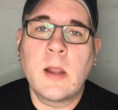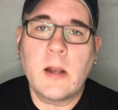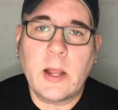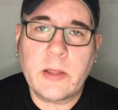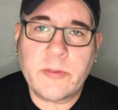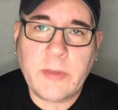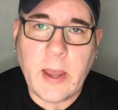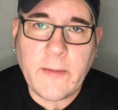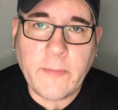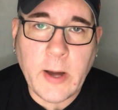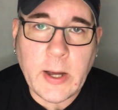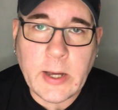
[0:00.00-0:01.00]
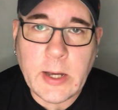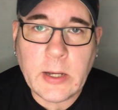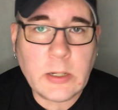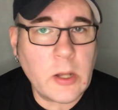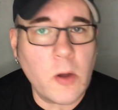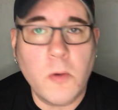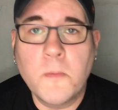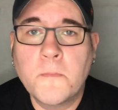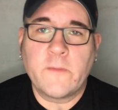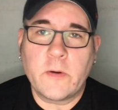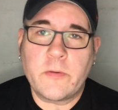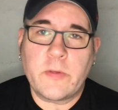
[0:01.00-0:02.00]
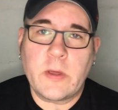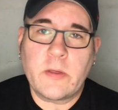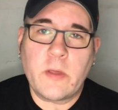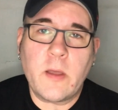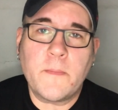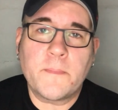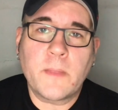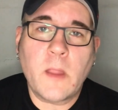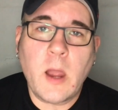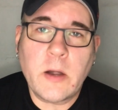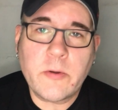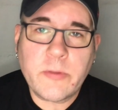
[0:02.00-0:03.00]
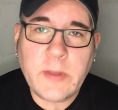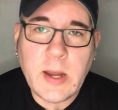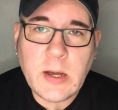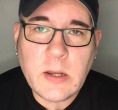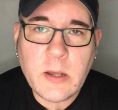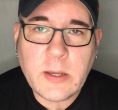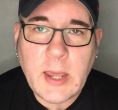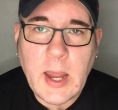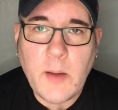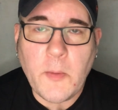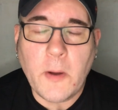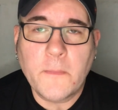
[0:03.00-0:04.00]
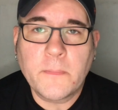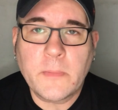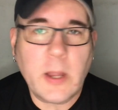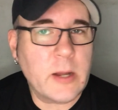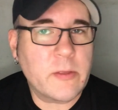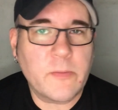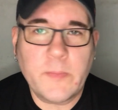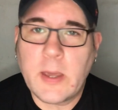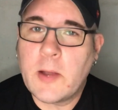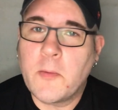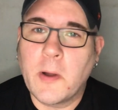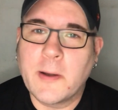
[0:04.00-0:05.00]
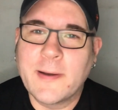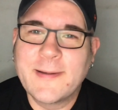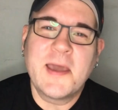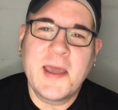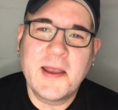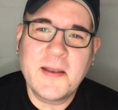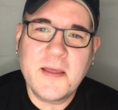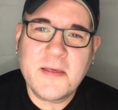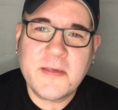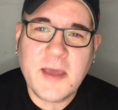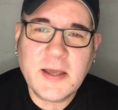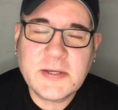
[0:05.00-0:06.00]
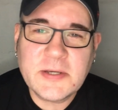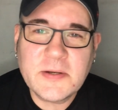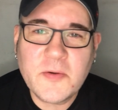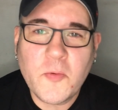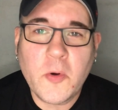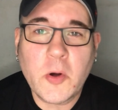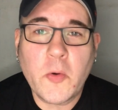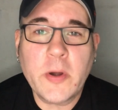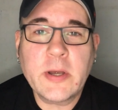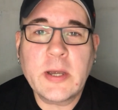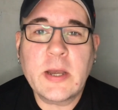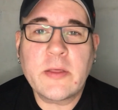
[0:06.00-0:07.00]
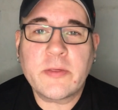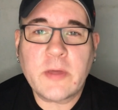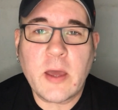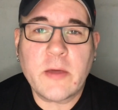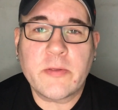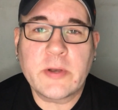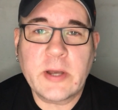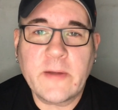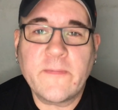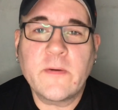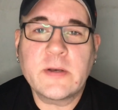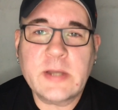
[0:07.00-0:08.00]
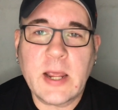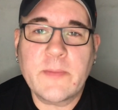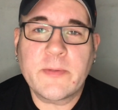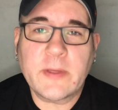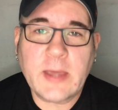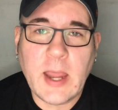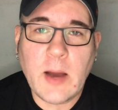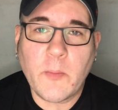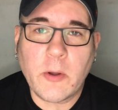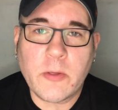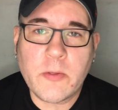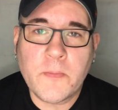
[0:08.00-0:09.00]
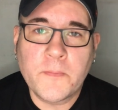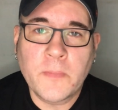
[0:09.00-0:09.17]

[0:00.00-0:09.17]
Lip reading: let's dive right in and go. First things up, understanding your camera. That's a big one. In this section, we're going to discuss different types of cameras.